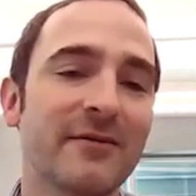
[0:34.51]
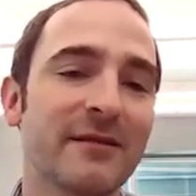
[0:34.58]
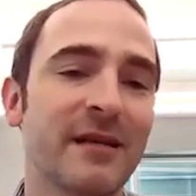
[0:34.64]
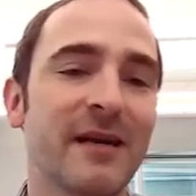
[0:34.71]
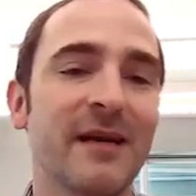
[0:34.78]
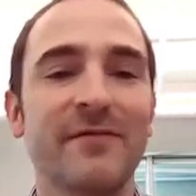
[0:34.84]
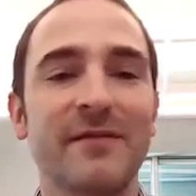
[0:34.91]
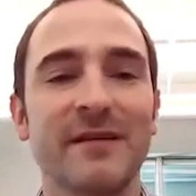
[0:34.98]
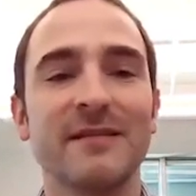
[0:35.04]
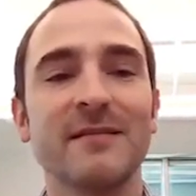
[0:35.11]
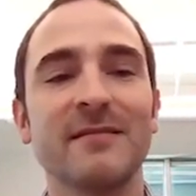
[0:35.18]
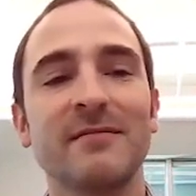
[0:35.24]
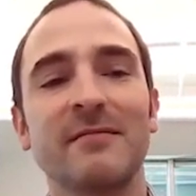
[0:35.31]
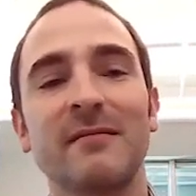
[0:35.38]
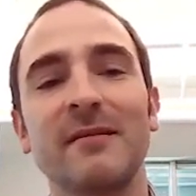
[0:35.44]
There's kind of
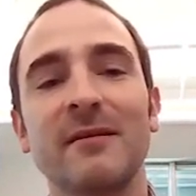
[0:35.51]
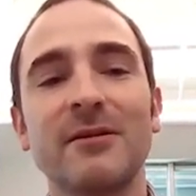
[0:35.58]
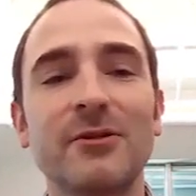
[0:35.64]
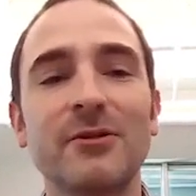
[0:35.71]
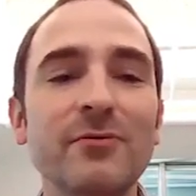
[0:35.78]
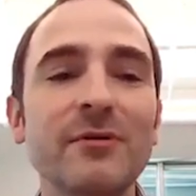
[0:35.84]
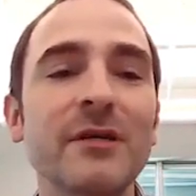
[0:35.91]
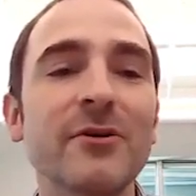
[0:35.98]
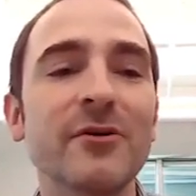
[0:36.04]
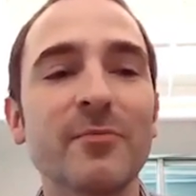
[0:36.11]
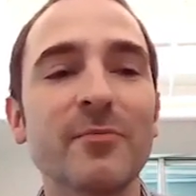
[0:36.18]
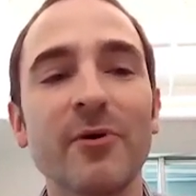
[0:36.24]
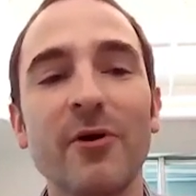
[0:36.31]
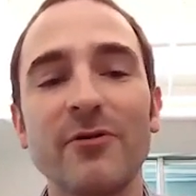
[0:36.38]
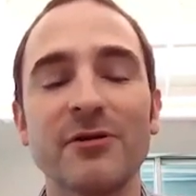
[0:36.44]
this two-tiered
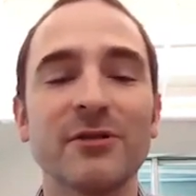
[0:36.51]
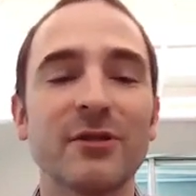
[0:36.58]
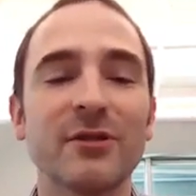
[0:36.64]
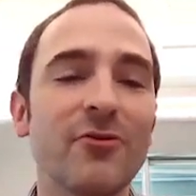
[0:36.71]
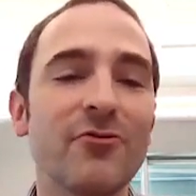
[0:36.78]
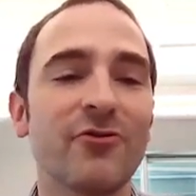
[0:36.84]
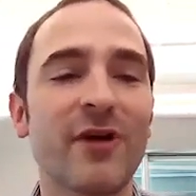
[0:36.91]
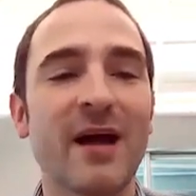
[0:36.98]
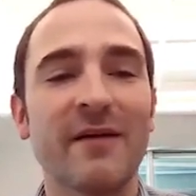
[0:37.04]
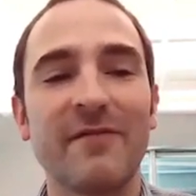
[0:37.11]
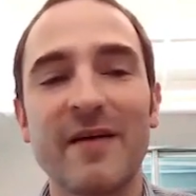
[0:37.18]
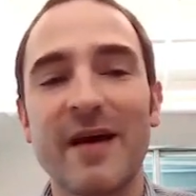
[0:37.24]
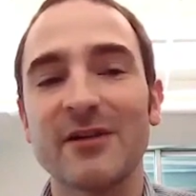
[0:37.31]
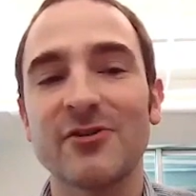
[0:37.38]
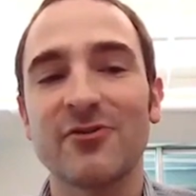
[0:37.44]
approach, slow track,
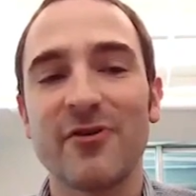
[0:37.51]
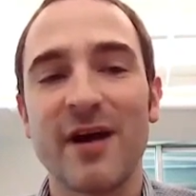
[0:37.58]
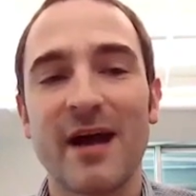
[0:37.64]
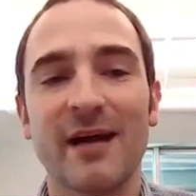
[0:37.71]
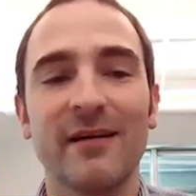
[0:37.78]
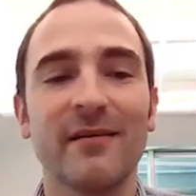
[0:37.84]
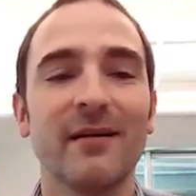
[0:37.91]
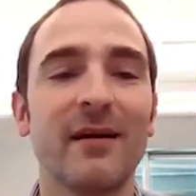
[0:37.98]
fast track,